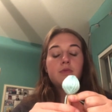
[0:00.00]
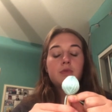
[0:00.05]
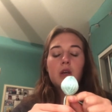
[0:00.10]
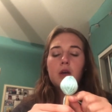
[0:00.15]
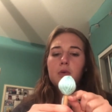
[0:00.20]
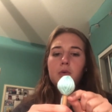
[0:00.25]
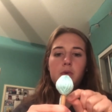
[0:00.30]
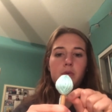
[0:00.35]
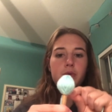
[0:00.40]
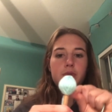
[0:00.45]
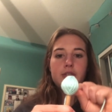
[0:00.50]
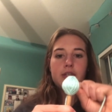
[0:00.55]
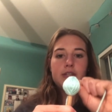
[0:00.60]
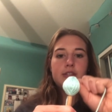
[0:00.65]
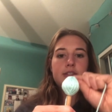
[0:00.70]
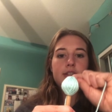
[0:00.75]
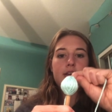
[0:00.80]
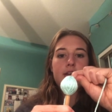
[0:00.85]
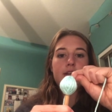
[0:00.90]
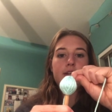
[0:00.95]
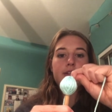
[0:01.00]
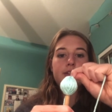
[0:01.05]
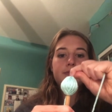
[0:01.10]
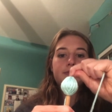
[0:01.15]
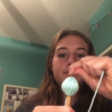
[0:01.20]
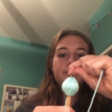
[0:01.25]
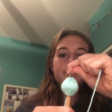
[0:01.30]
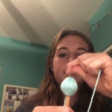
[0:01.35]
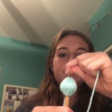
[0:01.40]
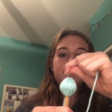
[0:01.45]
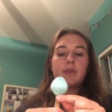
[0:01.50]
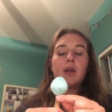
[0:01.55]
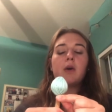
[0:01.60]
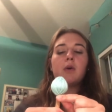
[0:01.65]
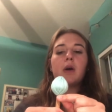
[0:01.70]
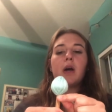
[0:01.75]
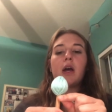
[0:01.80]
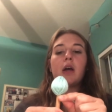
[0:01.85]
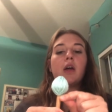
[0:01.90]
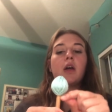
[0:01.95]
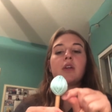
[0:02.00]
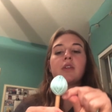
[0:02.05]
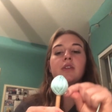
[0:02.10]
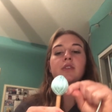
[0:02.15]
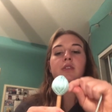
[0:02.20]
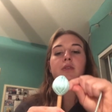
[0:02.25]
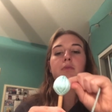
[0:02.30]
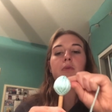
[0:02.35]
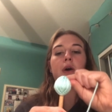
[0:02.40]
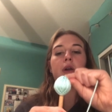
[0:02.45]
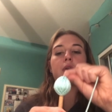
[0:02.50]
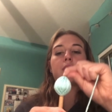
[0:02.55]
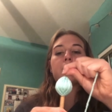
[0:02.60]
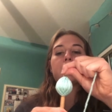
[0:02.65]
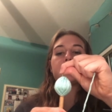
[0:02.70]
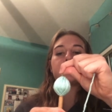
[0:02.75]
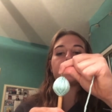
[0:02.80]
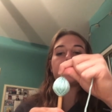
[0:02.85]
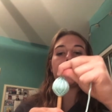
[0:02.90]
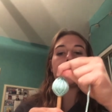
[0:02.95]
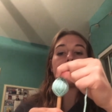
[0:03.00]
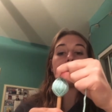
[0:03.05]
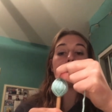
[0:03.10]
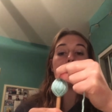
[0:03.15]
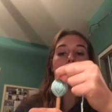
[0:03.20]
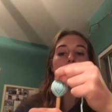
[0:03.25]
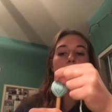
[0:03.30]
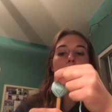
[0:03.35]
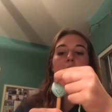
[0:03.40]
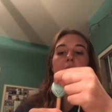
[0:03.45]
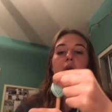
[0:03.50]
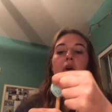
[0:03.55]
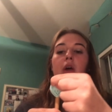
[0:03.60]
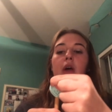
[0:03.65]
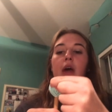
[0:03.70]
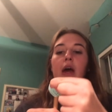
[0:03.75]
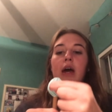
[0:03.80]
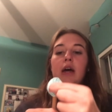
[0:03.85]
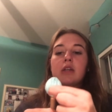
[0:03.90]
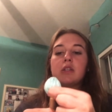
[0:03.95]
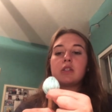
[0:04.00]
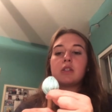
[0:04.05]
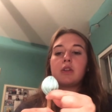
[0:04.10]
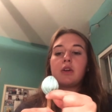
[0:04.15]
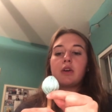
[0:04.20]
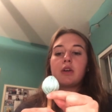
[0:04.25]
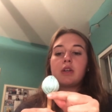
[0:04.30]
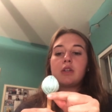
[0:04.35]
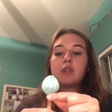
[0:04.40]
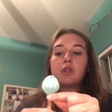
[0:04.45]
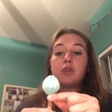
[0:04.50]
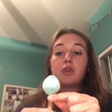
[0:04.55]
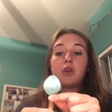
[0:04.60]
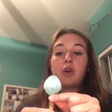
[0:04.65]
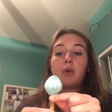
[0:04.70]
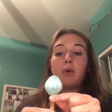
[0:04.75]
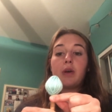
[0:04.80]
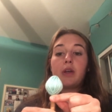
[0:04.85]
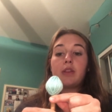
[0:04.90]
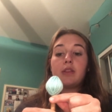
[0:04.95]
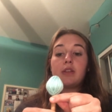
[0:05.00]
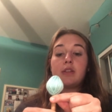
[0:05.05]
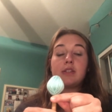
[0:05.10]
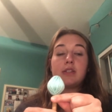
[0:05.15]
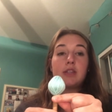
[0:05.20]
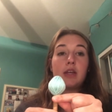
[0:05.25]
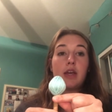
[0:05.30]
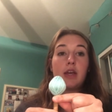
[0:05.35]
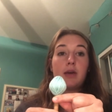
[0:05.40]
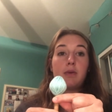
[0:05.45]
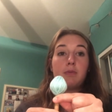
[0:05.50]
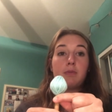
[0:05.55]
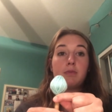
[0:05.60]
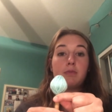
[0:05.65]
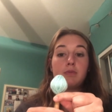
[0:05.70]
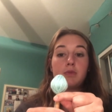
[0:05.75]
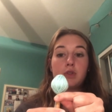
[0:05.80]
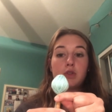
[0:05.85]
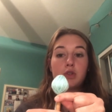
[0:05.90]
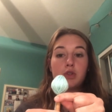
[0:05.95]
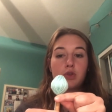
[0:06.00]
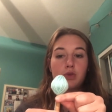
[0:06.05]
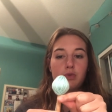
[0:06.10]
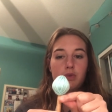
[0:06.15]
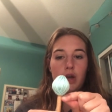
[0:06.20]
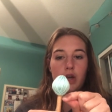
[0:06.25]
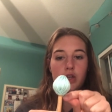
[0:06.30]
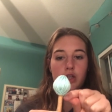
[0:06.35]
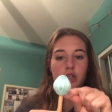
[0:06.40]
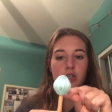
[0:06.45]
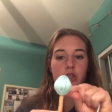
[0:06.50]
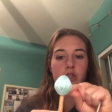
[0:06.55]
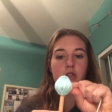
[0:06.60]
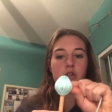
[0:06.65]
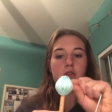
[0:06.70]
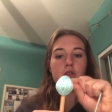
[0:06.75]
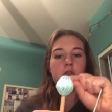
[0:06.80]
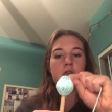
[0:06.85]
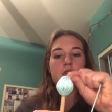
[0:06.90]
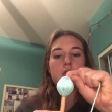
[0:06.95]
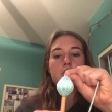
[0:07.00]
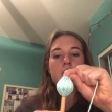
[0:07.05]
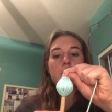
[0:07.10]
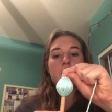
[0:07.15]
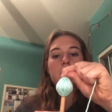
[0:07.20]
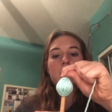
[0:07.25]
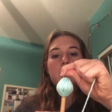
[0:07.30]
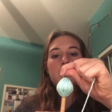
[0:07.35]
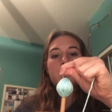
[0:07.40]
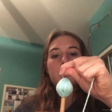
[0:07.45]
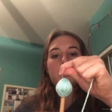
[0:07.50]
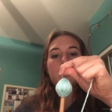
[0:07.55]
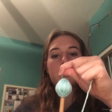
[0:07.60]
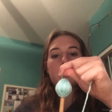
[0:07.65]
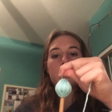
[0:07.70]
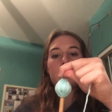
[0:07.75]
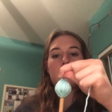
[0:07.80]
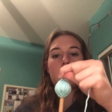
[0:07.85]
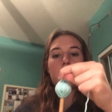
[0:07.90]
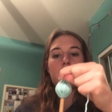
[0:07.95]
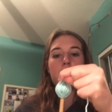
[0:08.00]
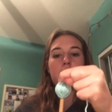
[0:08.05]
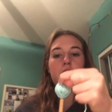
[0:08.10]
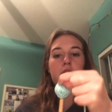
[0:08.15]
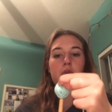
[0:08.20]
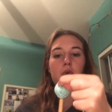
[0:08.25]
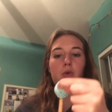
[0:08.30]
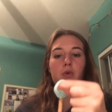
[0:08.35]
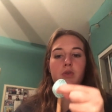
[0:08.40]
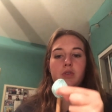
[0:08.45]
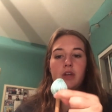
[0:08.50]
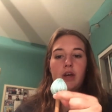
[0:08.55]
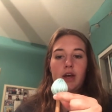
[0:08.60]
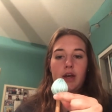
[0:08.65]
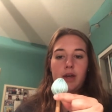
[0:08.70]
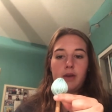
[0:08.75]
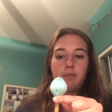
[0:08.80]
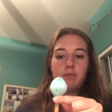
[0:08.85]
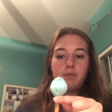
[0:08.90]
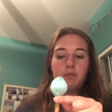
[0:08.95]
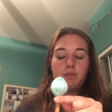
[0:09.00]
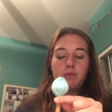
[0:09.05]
What was I saying? Oh, it doesn't matter which way you go as long as you're going the same direction the whole time.